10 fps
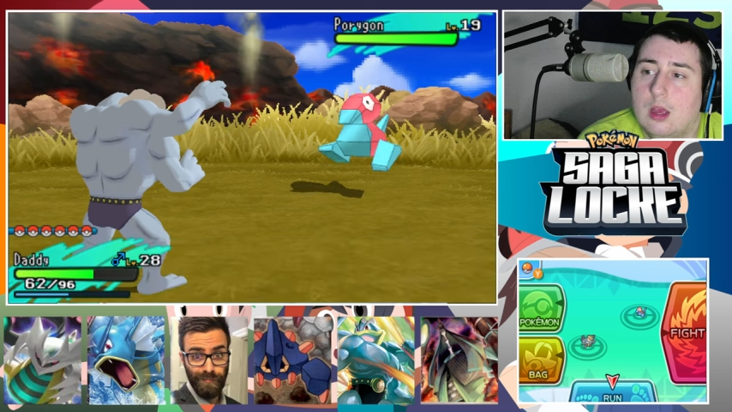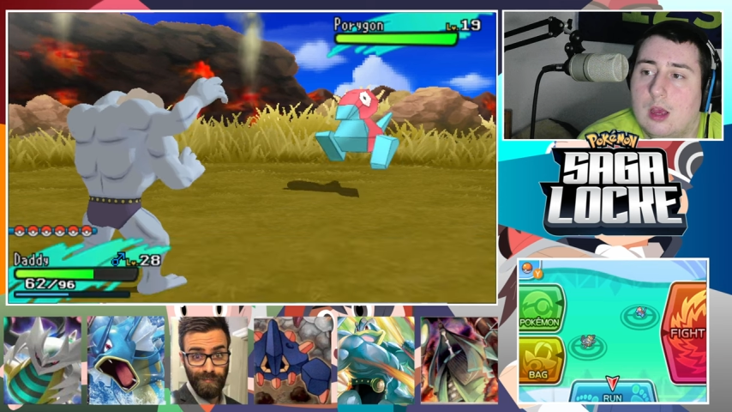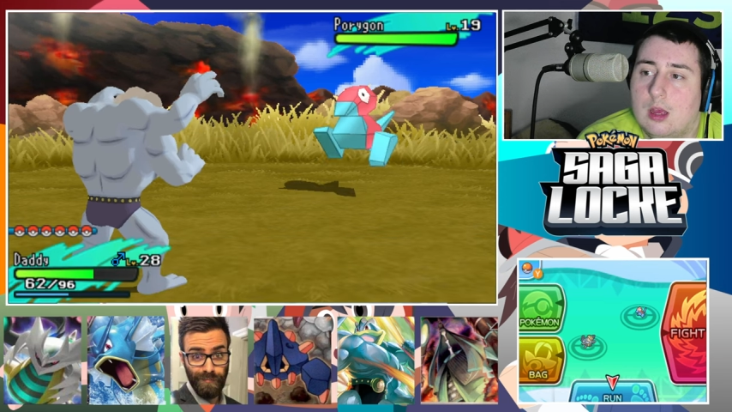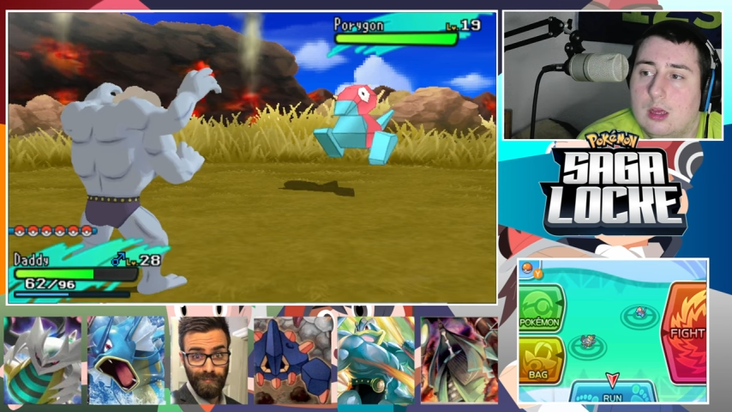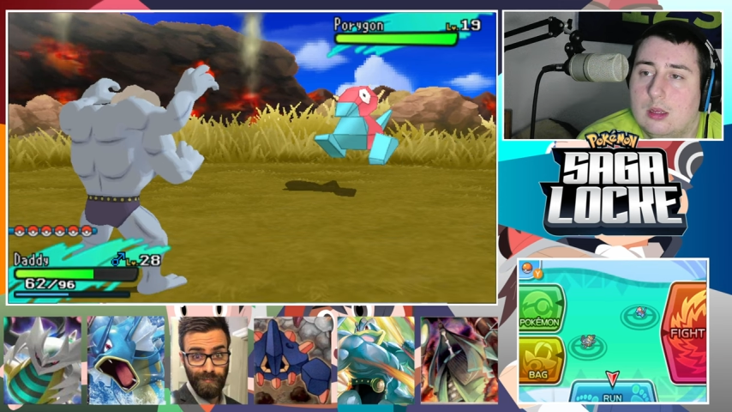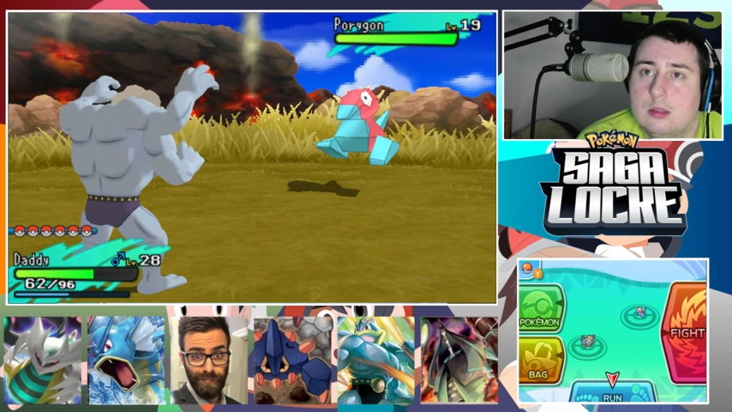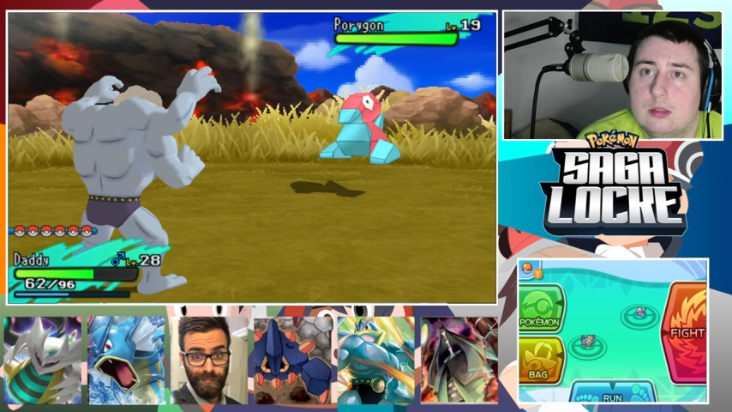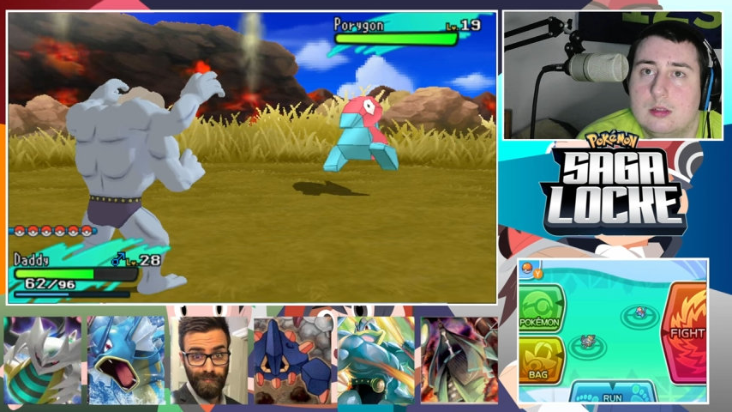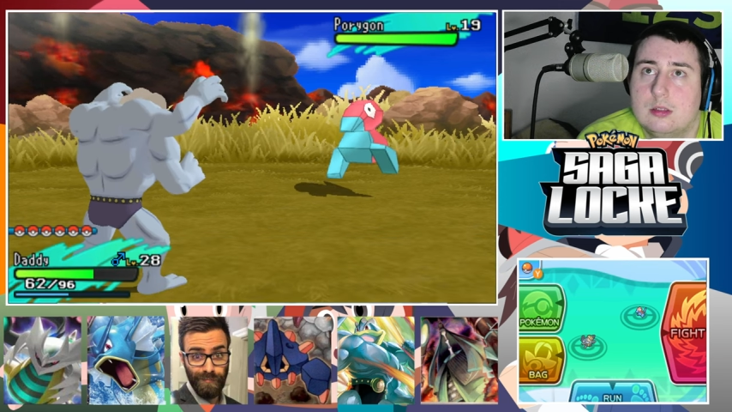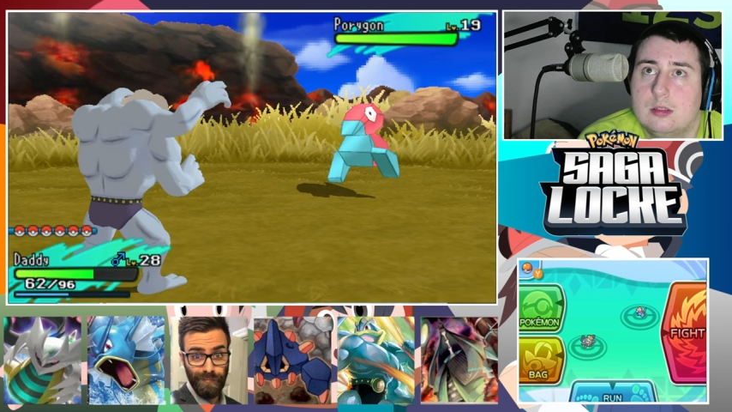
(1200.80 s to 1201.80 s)

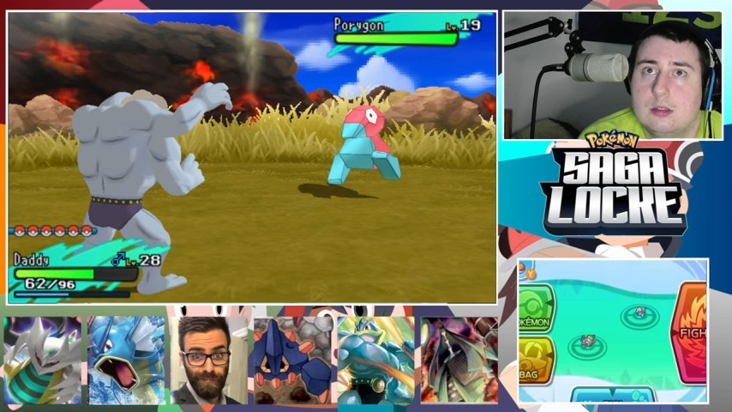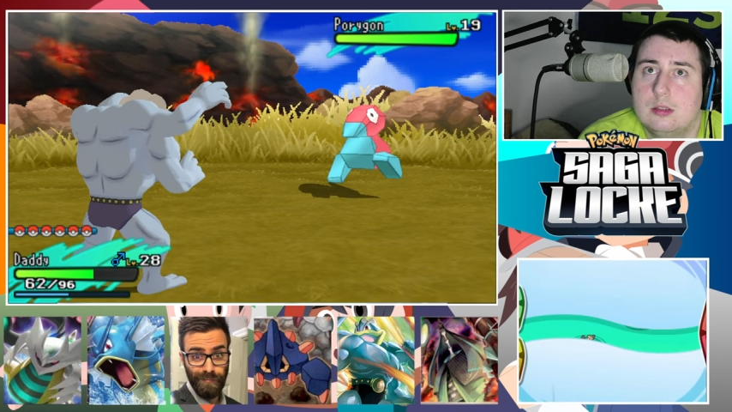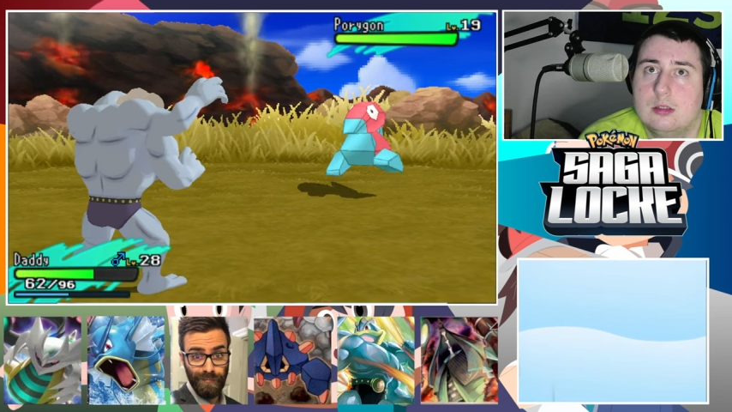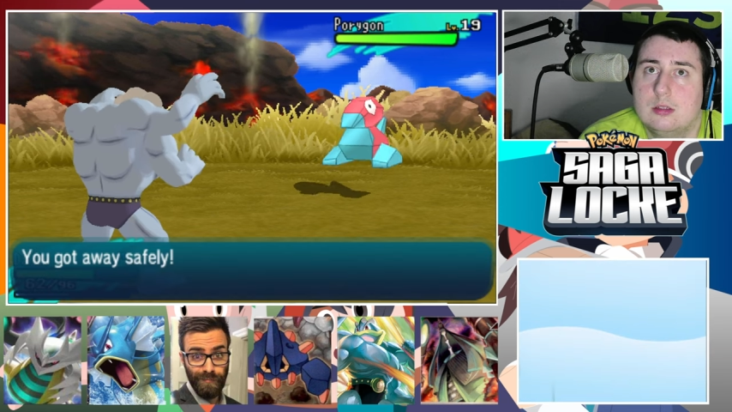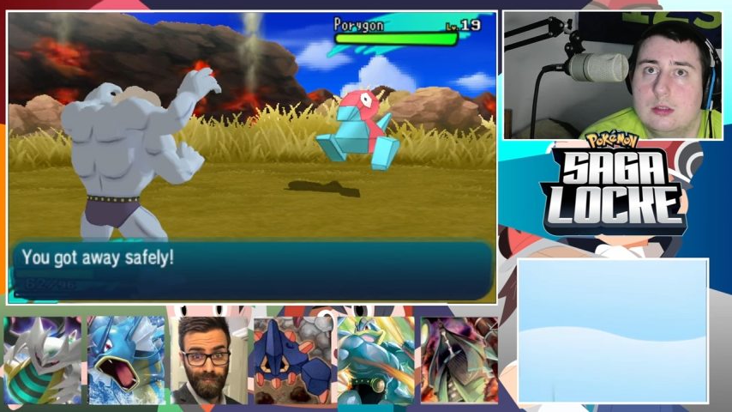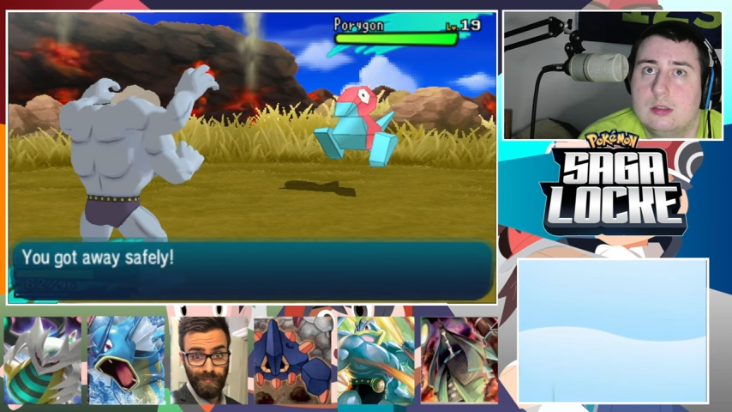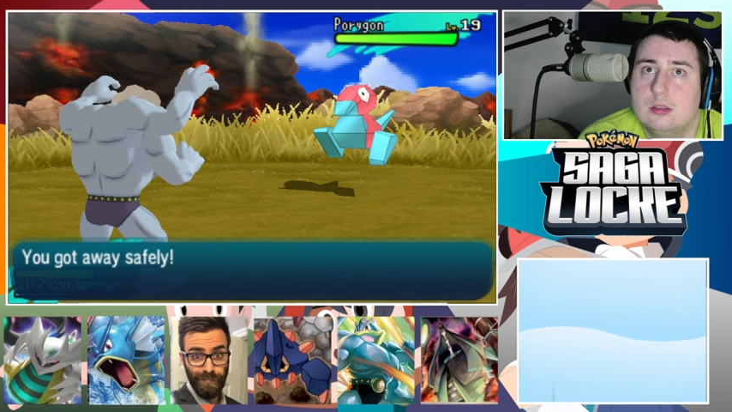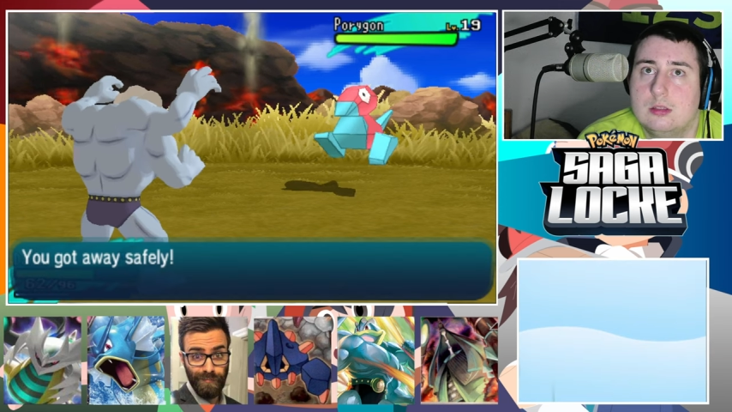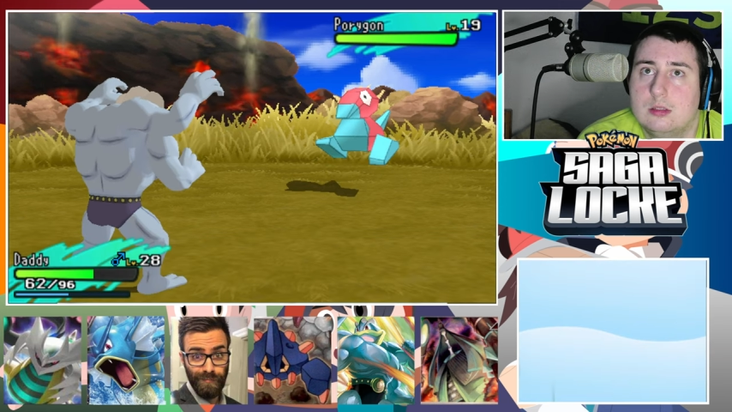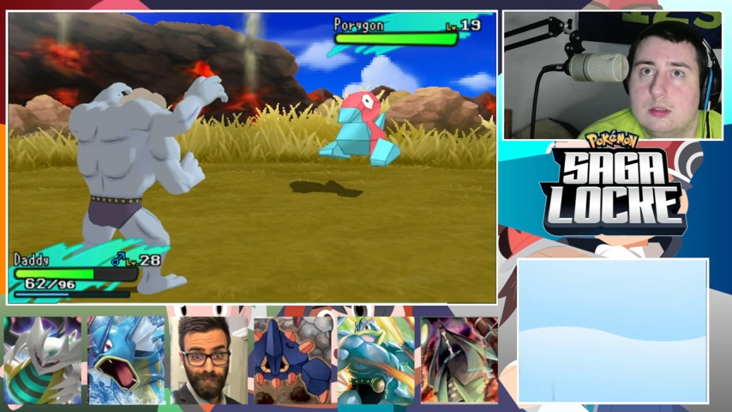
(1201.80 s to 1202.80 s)

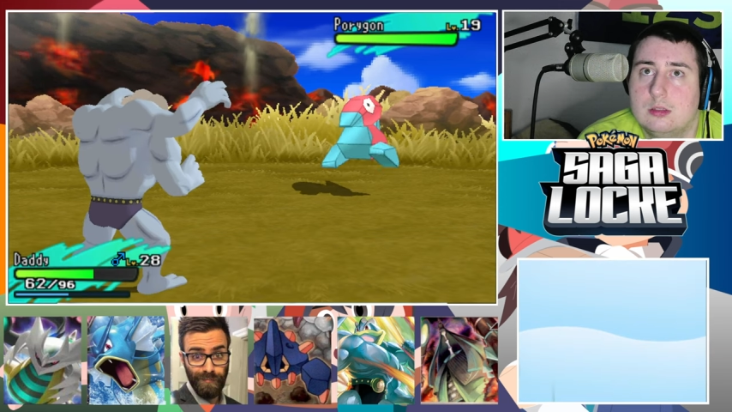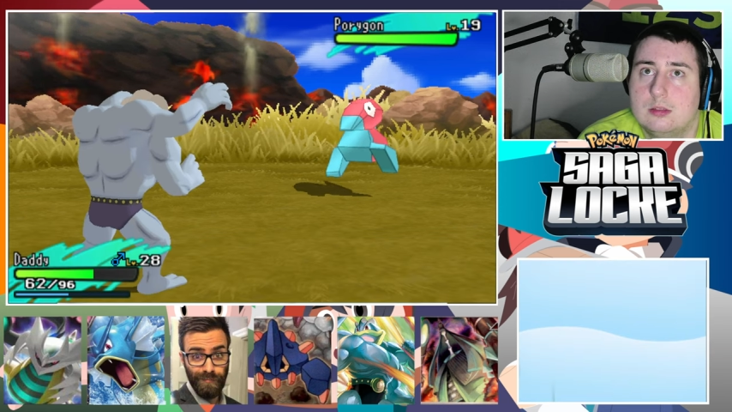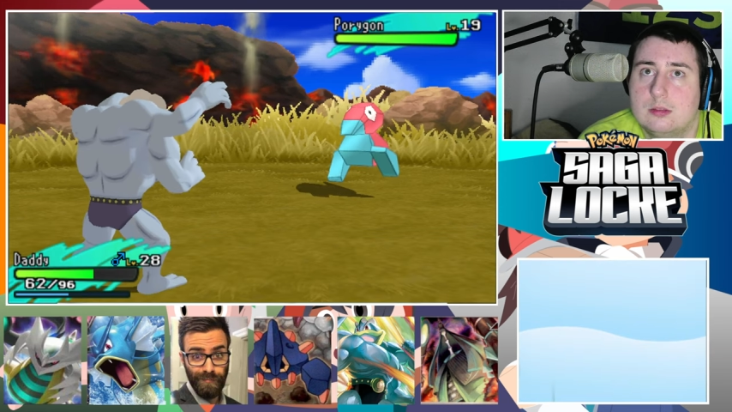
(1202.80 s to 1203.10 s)
Nothing is said.